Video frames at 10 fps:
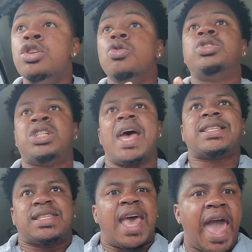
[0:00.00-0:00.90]
You
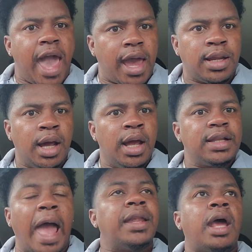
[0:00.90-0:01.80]
just said
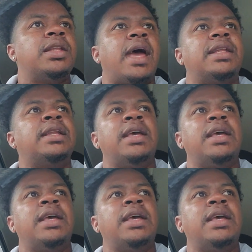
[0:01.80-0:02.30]
that